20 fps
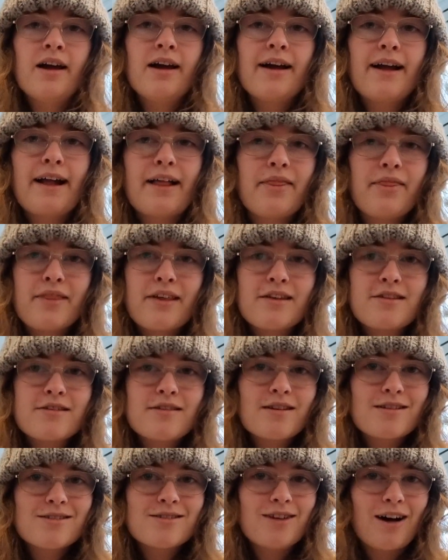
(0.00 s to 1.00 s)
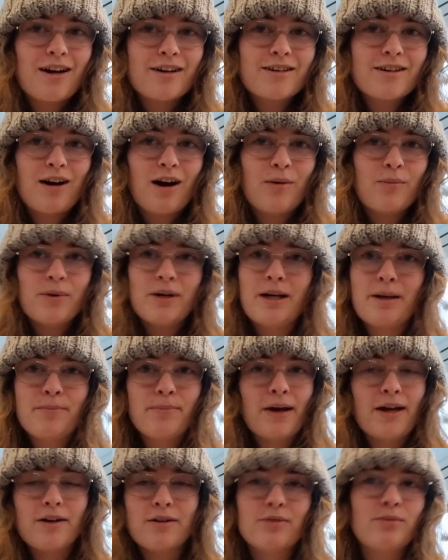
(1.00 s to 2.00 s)
And this does not come with a
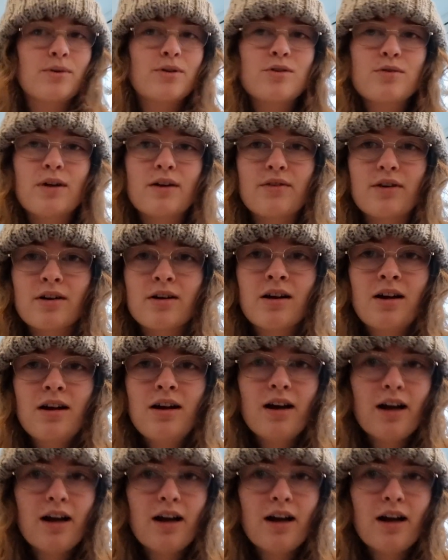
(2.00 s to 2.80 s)
pattern whatsoever.